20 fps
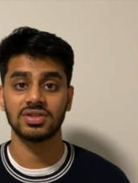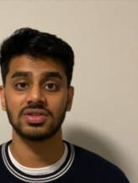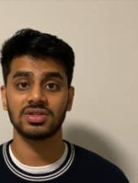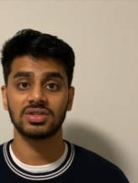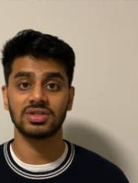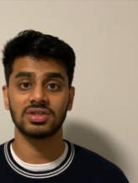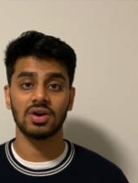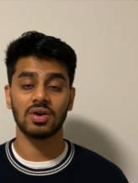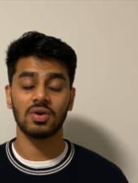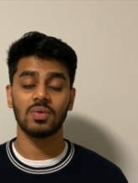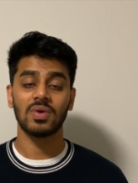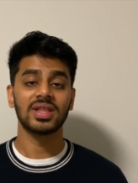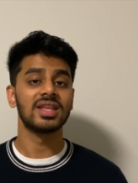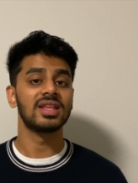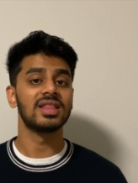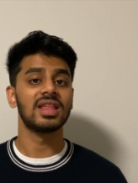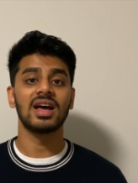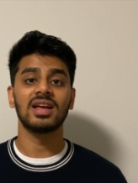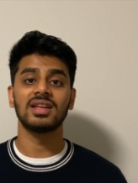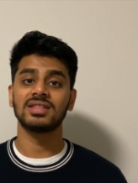So whether
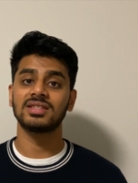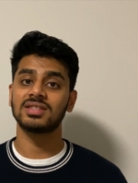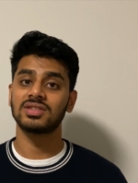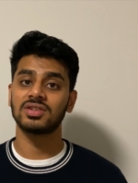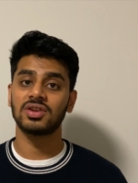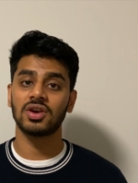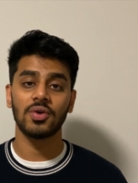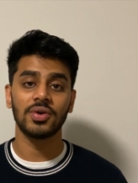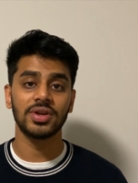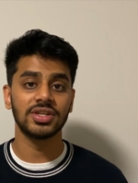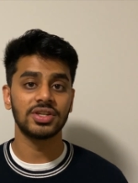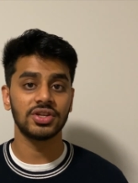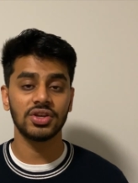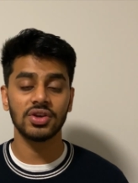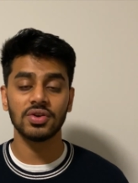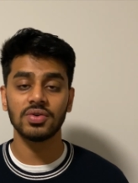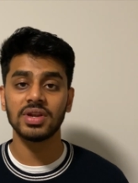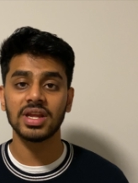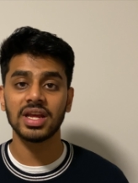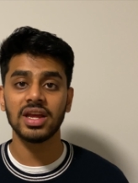that's going to
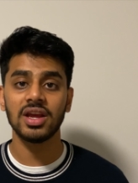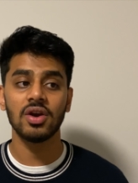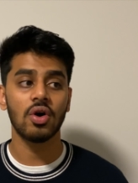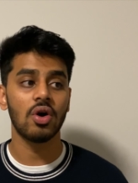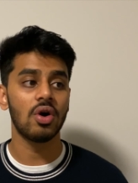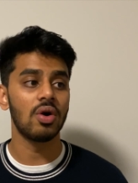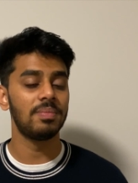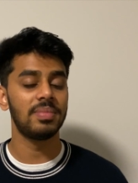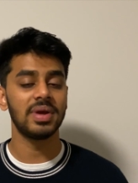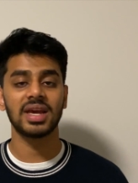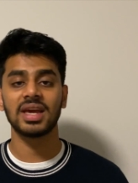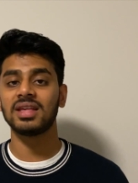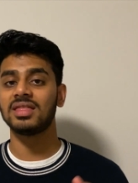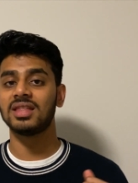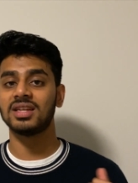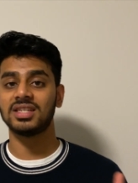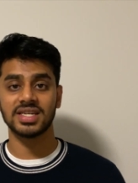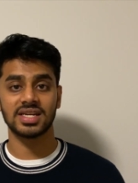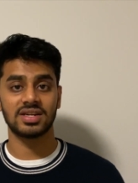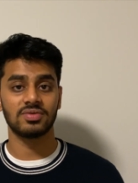uni or picking the
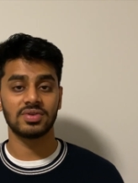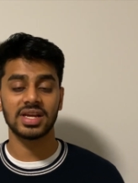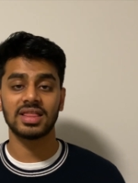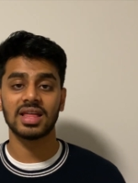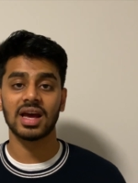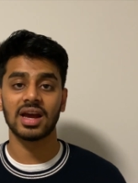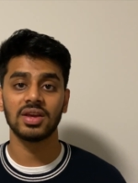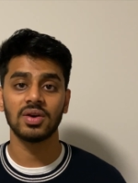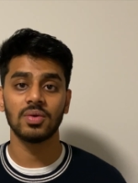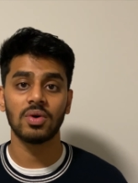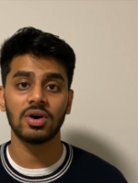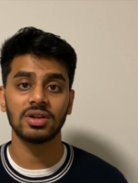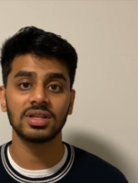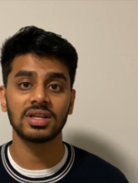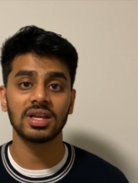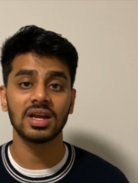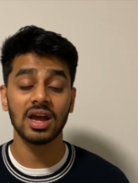degree that you want,